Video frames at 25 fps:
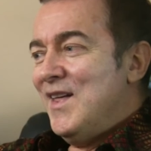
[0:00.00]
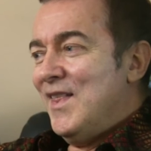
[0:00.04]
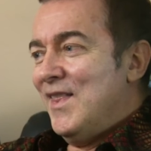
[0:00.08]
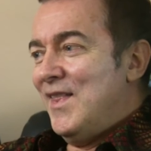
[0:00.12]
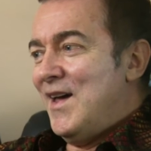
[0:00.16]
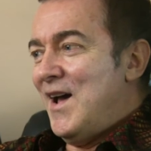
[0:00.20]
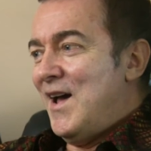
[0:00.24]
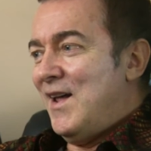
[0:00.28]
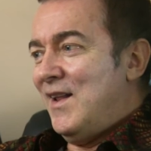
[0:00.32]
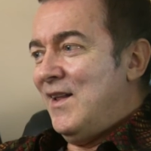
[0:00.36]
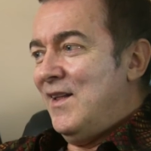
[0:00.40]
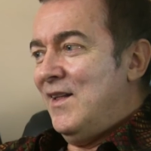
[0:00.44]

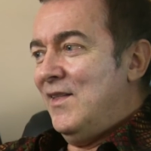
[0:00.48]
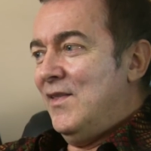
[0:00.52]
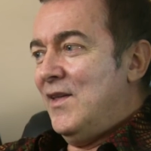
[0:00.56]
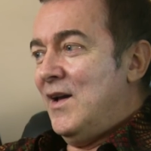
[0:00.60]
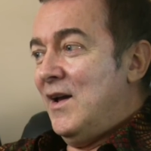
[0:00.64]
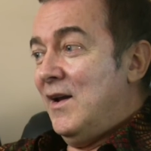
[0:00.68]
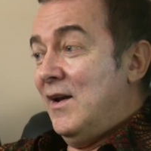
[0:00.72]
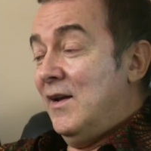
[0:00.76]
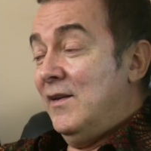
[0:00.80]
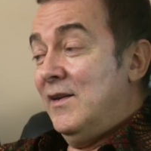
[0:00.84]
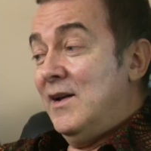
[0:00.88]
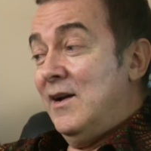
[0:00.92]
that
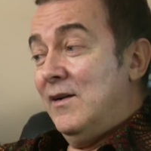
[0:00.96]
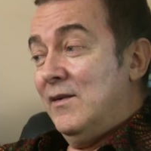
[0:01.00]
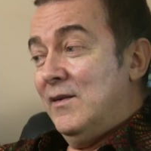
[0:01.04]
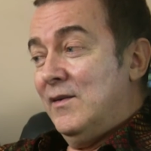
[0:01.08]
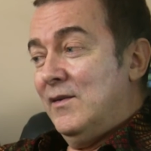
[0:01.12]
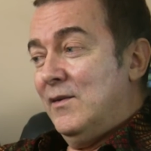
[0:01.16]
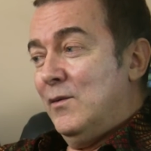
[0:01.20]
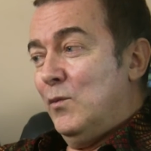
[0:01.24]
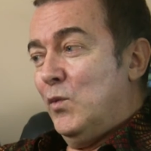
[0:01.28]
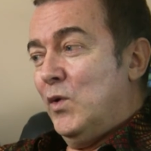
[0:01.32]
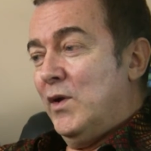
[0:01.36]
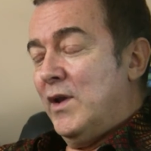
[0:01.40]
that now
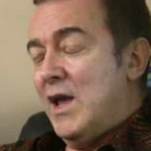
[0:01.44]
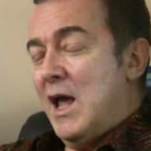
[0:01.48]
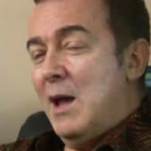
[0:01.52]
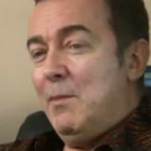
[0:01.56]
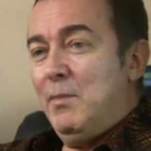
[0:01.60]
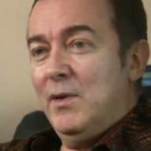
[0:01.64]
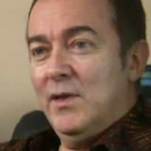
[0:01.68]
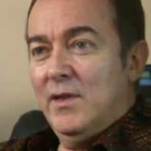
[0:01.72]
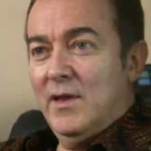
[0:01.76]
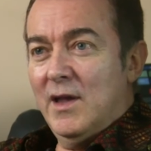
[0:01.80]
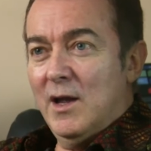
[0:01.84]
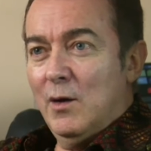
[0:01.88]
what
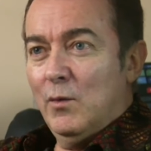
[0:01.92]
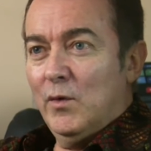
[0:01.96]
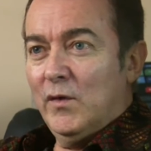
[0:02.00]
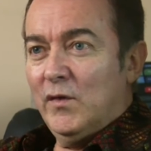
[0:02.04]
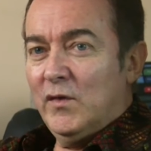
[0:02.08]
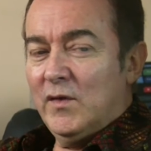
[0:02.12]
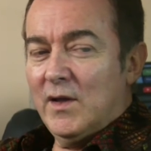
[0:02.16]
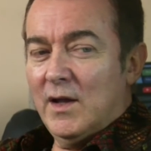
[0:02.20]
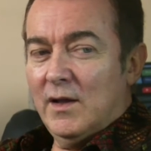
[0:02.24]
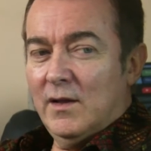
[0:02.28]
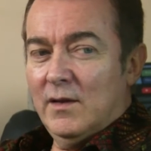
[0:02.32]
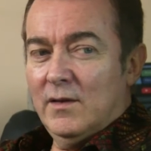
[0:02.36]
happened there
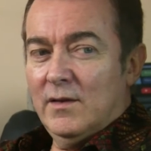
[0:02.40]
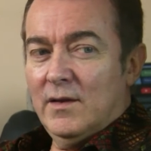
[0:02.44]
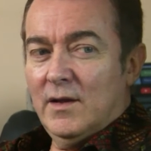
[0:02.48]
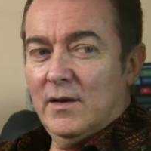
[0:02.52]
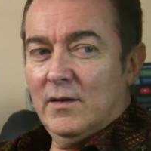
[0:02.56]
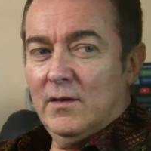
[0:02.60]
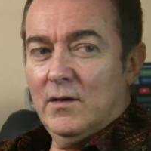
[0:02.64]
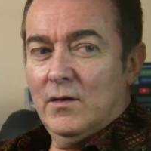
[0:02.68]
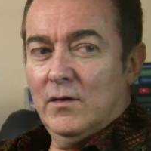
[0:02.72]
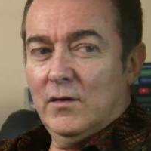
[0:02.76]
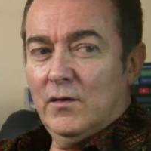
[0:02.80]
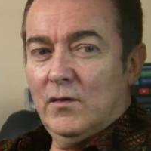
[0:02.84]
was that
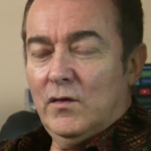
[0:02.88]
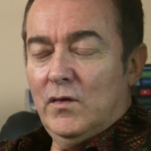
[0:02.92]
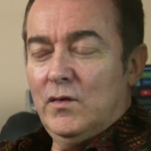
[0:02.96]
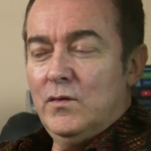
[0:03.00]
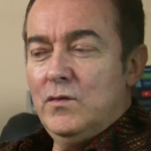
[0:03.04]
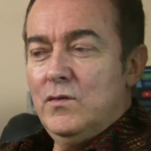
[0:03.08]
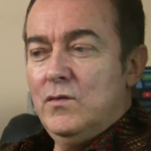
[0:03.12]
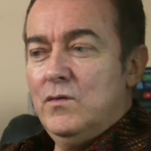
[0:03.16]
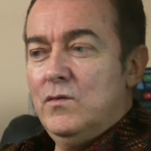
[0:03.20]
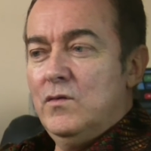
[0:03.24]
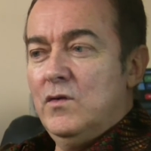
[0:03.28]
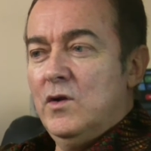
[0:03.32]
that got
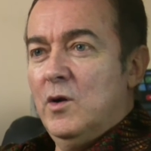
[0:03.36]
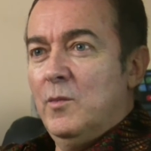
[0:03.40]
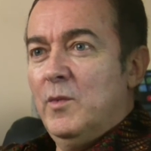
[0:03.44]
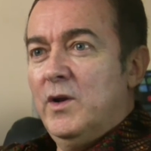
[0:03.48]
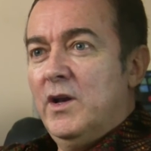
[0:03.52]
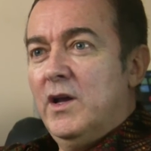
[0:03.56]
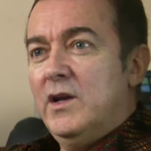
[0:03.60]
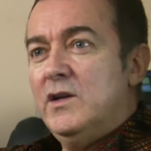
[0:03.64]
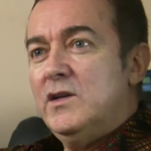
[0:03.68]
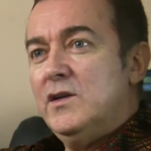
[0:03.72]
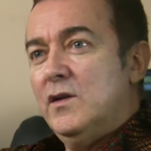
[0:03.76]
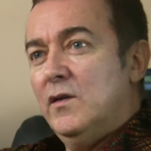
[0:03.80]
two
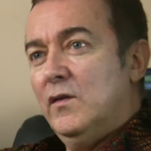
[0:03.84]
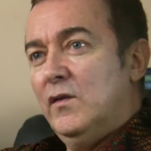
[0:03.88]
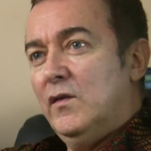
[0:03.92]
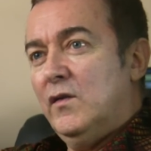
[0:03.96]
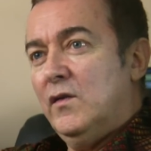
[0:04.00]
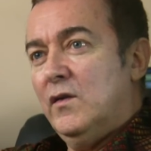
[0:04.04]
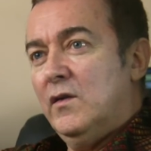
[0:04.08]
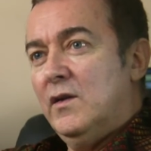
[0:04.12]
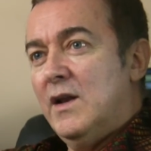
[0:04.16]
nominations